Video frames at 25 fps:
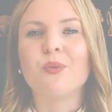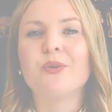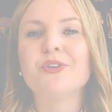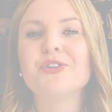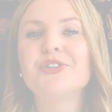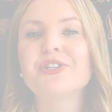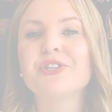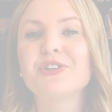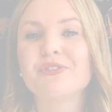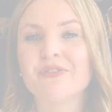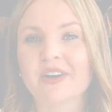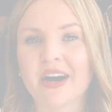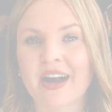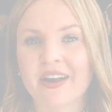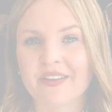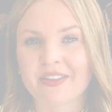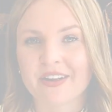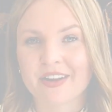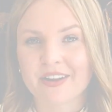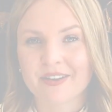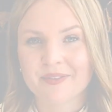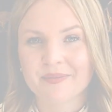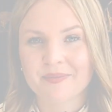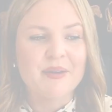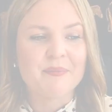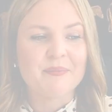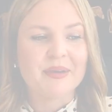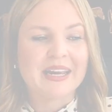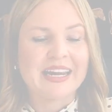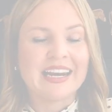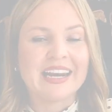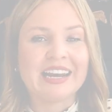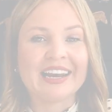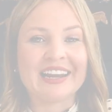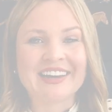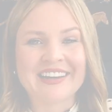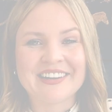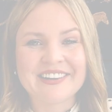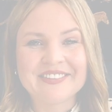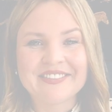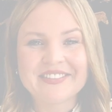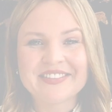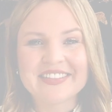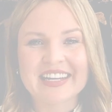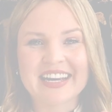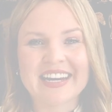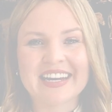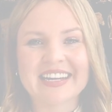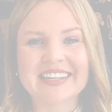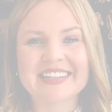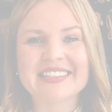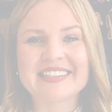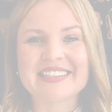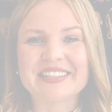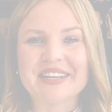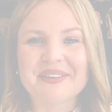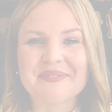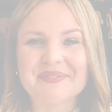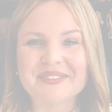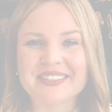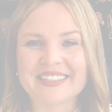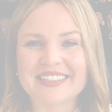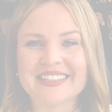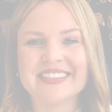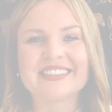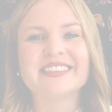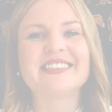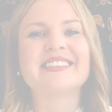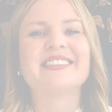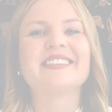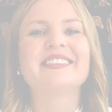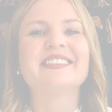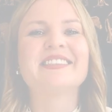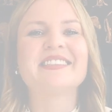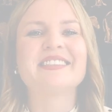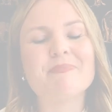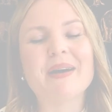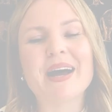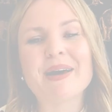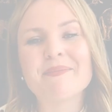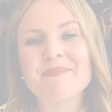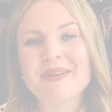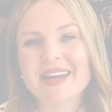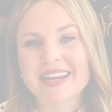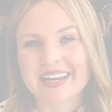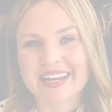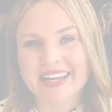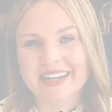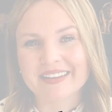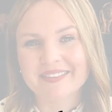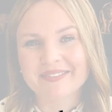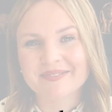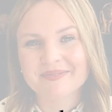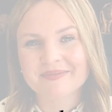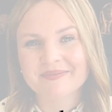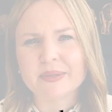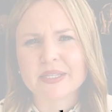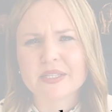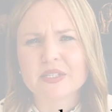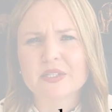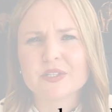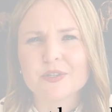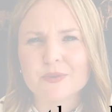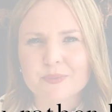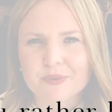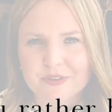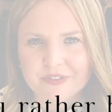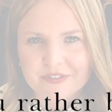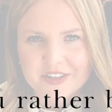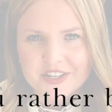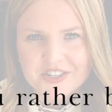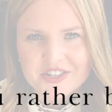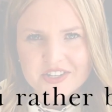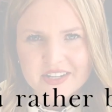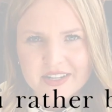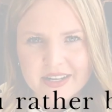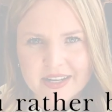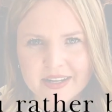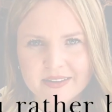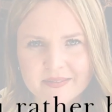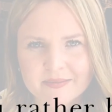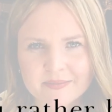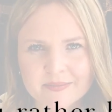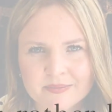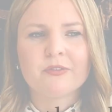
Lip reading: would you rather be loved and accepted by many, but superficially?